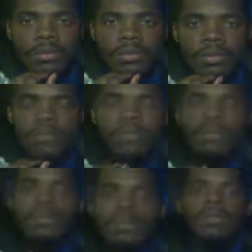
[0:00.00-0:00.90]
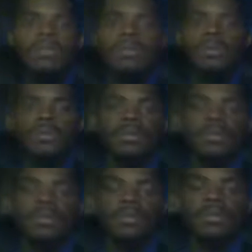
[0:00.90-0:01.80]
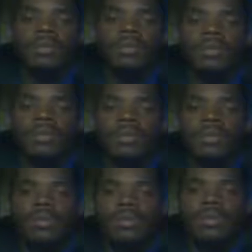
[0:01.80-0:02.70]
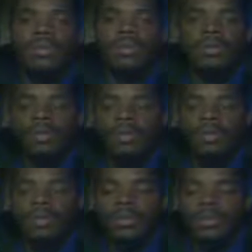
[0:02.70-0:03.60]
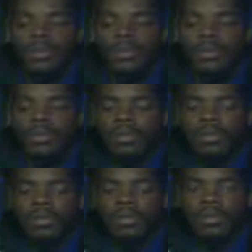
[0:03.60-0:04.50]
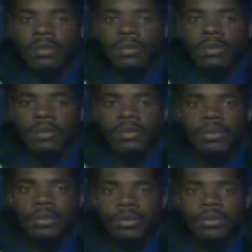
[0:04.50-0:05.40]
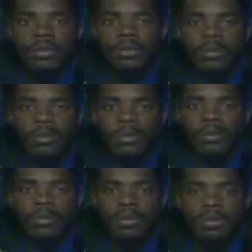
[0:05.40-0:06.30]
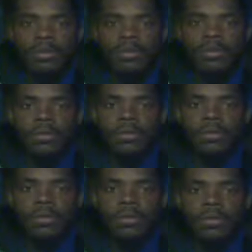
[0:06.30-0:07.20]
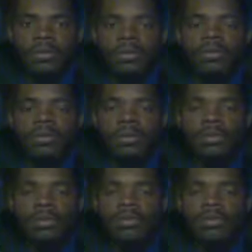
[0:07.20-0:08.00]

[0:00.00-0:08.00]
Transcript: (silent)